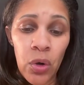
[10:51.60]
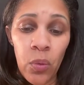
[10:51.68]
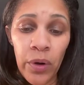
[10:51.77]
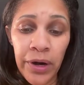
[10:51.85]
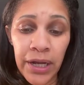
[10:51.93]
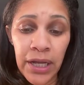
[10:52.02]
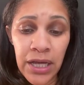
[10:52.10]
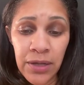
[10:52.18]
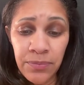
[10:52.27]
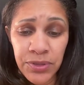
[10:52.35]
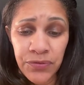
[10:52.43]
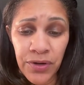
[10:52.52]
where it
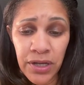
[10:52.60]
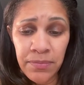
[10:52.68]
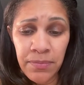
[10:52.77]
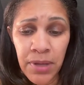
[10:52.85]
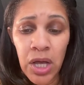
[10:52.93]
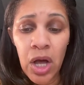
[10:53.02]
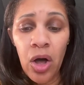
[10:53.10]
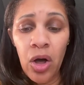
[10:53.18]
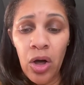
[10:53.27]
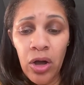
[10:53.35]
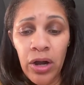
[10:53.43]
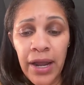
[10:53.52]
comes from,
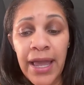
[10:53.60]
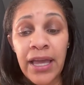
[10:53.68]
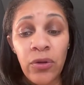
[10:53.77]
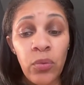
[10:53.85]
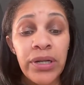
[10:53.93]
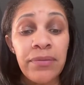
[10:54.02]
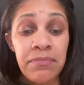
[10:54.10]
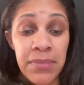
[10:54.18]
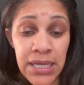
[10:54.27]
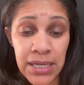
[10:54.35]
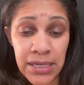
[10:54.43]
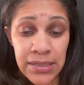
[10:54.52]
and what it
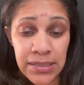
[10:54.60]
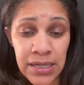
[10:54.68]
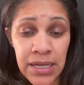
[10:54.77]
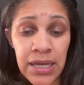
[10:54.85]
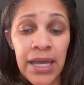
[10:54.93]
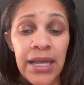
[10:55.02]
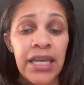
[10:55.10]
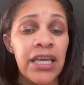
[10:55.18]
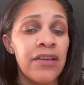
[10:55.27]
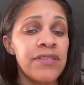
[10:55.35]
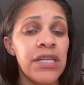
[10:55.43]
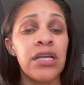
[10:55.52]
means. It
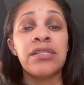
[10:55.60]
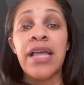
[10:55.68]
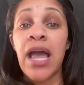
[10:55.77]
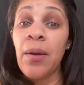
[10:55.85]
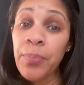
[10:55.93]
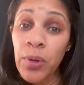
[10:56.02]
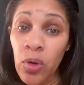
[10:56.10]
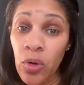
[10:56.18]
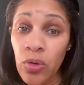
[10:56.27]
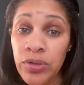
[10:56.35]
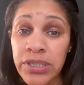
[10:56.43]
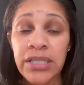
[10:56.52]
gives
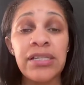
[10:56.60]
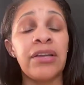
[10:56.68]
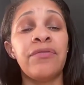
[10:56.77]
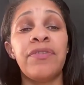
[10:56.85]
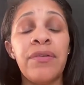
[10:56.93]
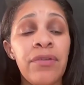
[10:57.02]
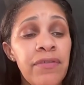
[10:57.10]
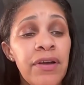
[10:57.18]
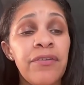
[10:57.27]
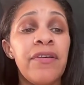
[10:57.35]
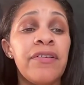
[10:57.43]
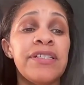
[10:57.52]
examples. It's like very,
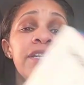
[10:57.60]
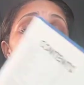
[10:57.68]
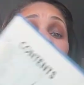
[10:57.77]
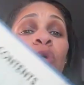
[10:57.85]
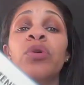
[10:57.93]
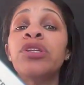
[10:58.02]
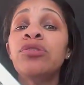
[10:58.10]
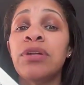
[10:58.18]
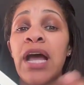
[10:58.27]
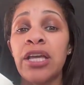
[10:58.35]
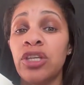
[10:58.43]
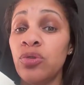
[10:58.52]
very, very detailed. We do
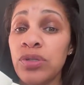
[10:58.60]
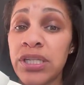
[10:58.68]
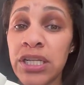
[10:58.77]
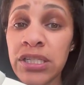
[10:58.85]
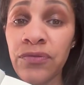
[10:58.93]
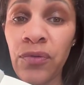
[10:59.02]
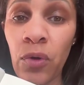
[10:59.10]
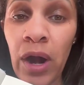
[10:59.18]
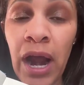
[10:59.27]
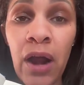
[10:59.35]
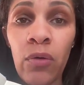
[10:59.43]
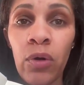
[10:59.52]
not use this for
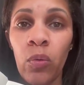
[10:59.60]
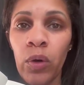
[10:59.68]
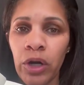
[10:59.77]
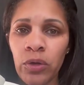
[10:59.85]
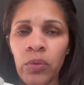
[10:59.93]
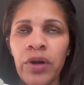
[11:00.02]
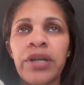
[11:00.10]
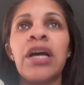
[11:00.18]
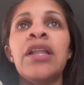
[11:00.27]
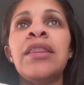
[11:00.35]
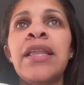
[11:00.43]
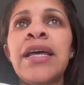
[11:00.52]
our word work
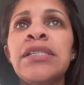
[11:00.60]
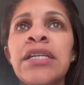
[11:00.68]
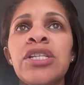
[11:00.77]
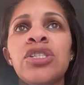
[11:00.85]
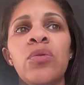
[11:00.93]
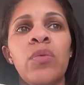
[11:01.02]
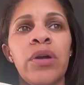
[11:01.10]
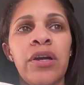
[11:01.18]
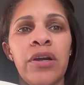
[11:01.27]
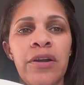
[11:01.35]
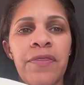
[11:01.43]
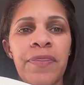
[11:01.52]
unless it's a
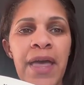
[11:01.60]
word